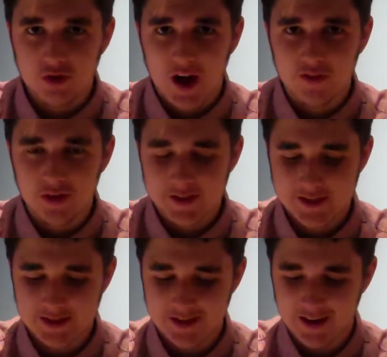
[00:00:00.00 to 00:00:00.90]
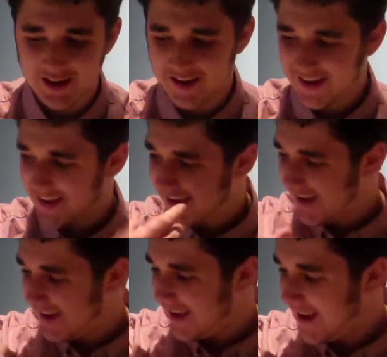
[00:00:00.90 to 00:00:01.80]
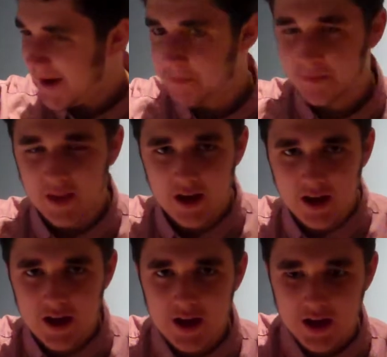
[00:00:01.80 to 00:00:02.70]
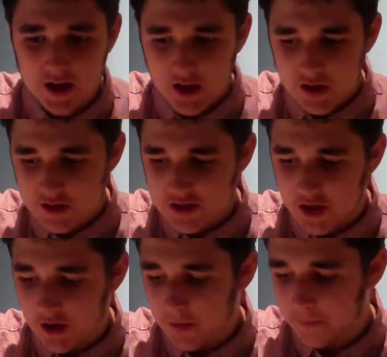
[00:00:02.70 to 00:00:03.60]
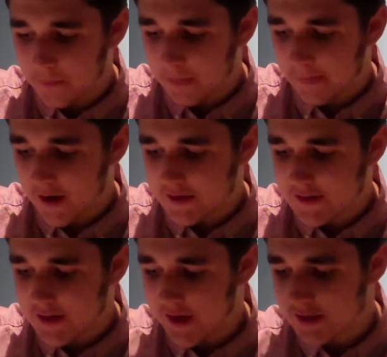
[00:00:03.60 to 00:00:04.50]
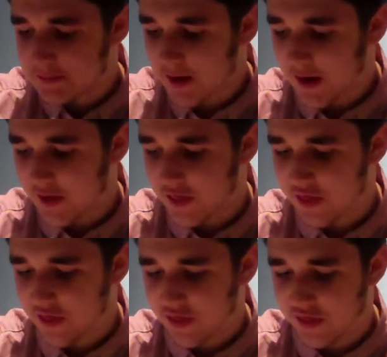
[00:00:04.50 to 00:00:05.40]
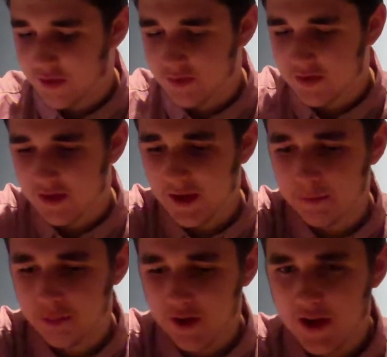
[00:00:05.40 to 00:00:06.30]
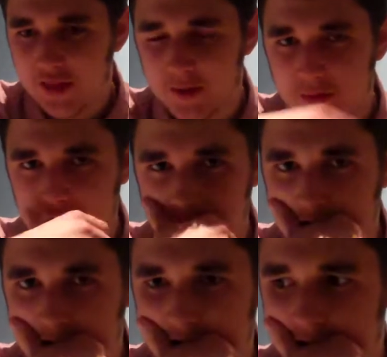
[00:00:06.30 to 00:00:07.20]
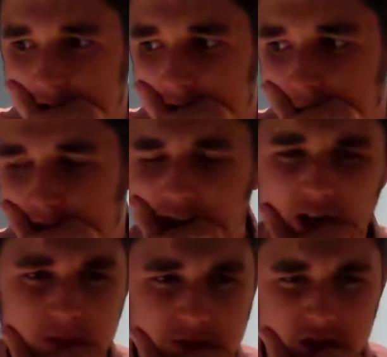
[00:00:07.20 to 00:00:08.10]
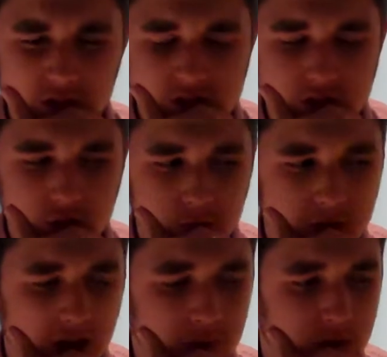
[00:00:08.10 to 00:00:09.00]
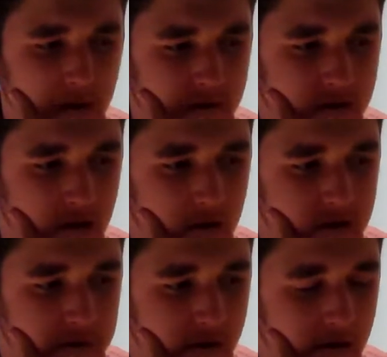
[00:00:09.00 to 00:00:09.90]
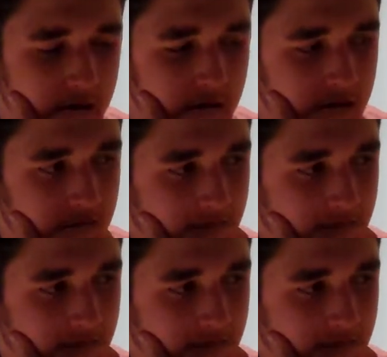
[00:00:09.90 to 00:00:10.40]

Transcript: rival it. So, yeah. Uh, so I'd say it's my deep breath. I'm not sure where it comes in Doctor Who debut episodes, but uh,